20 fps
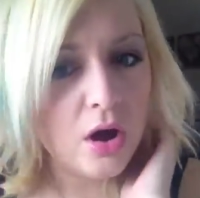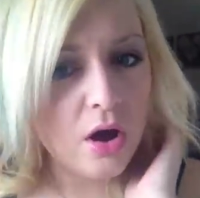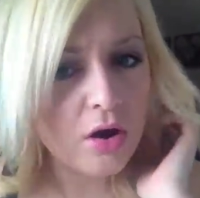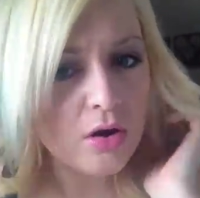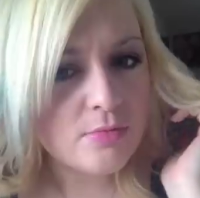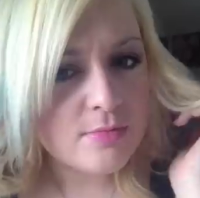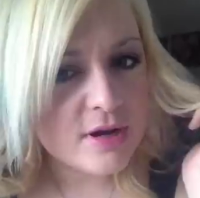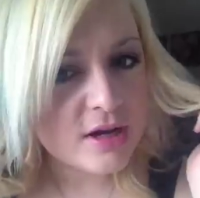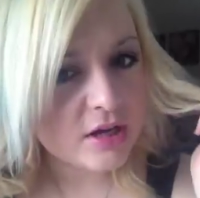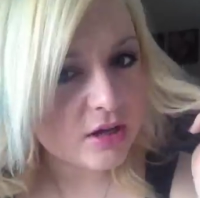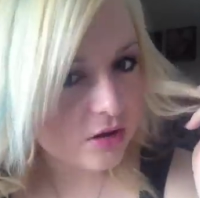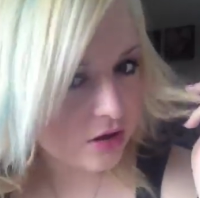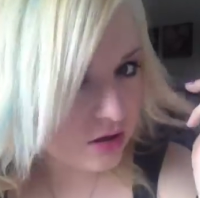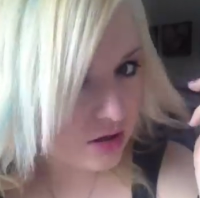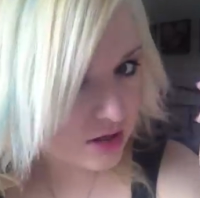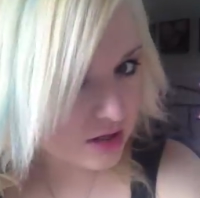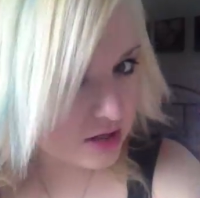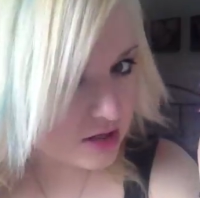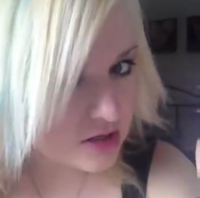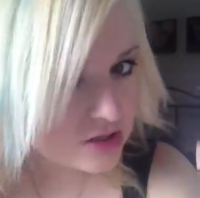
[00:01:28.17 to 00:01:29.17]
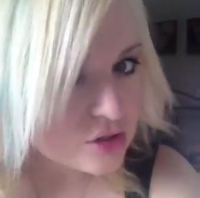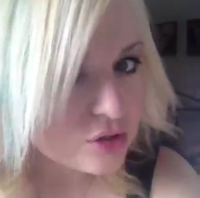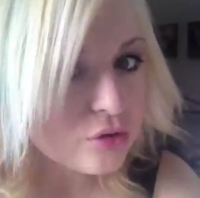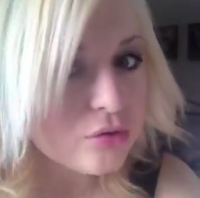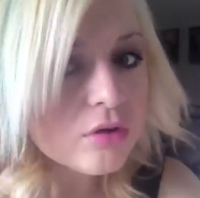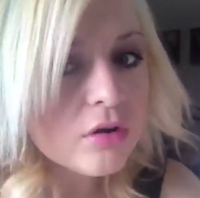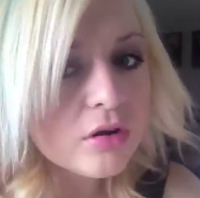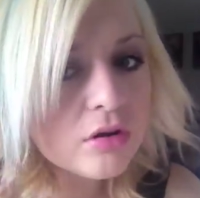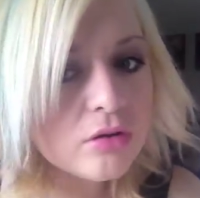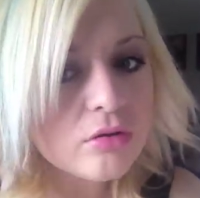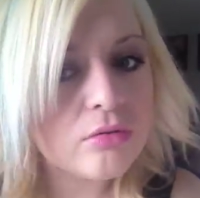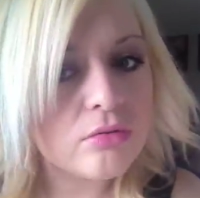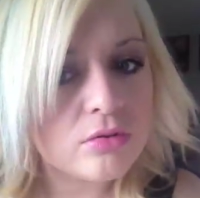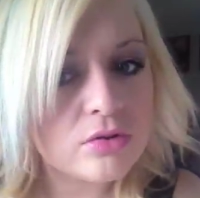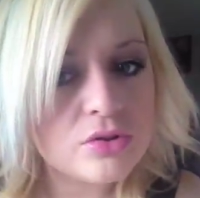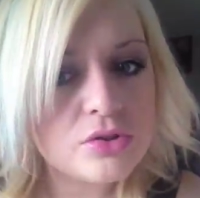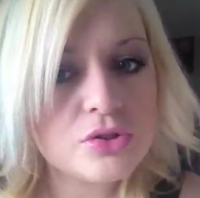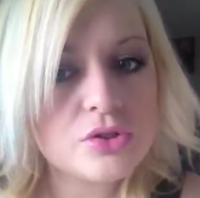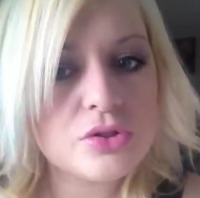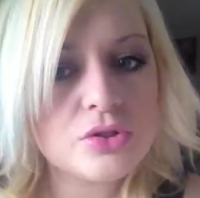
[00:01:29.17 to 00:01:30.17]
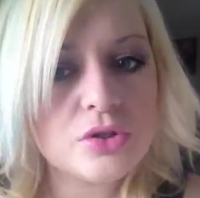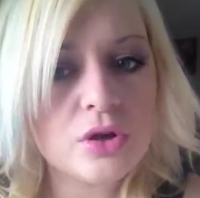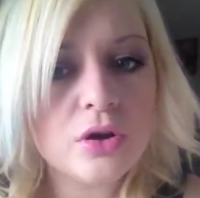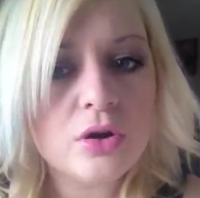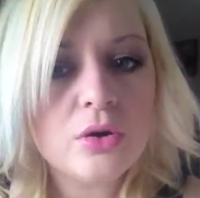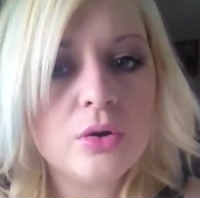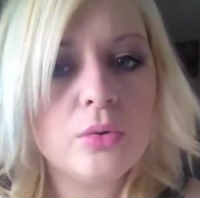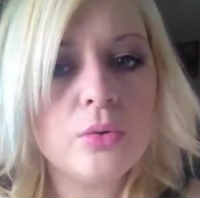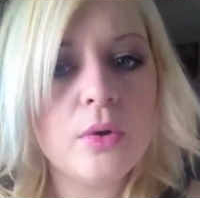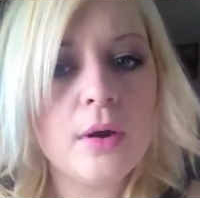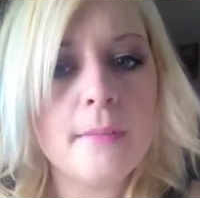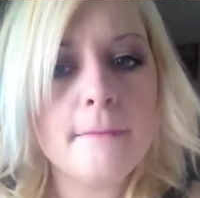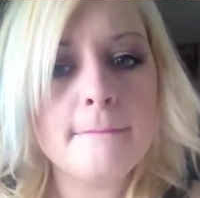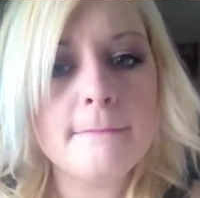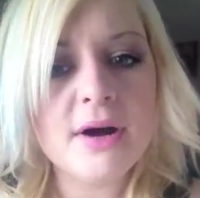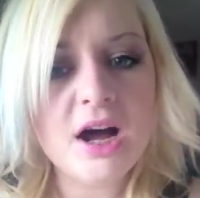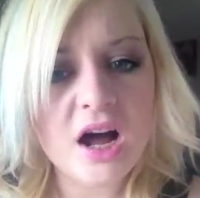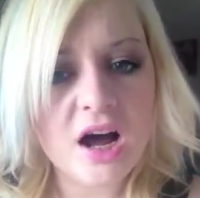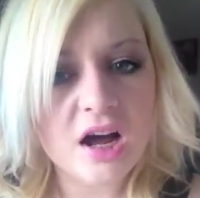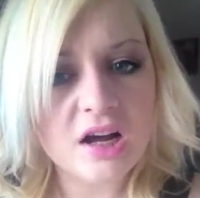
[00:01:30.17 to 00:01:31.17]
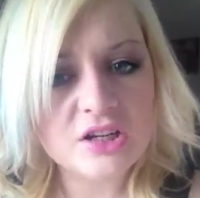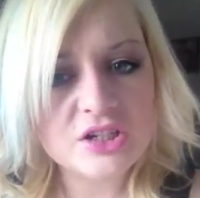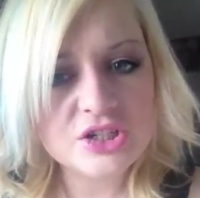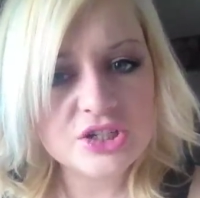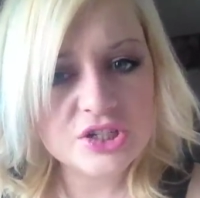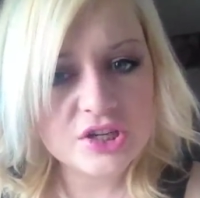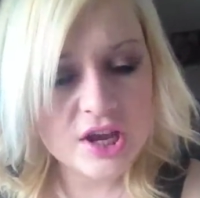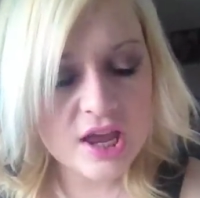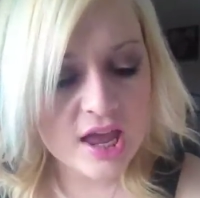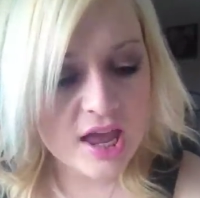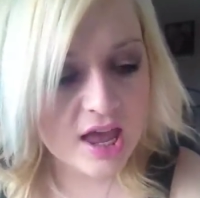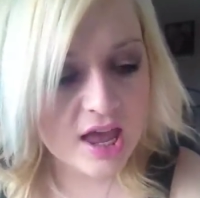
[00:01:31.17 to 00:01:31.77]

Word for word: oh my god, it has grown so much